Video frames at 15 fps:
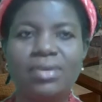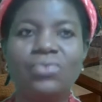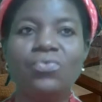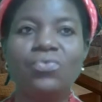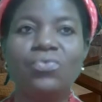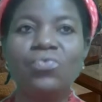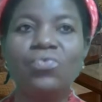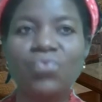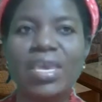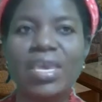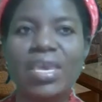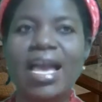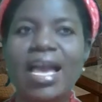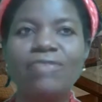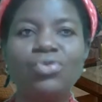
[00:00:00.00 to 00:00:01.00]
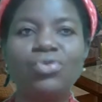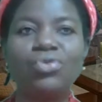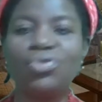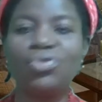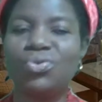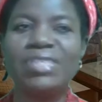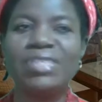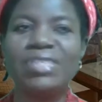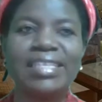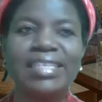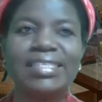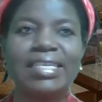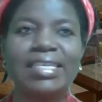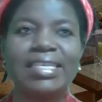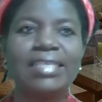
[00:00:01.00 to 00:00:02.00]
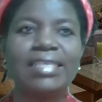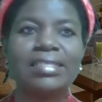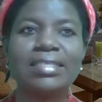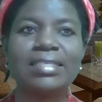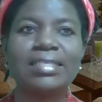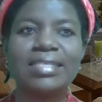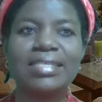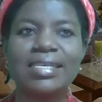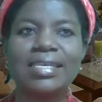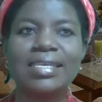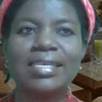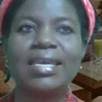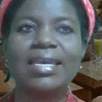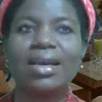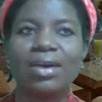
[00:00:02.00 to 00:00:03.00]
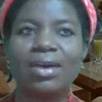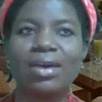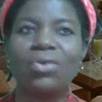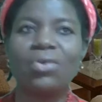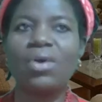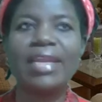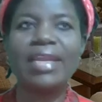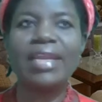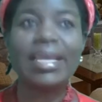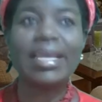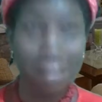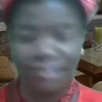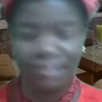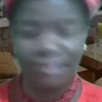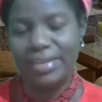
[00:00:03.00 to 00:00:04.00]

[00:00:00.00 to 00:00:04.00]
we have to do these things collectively.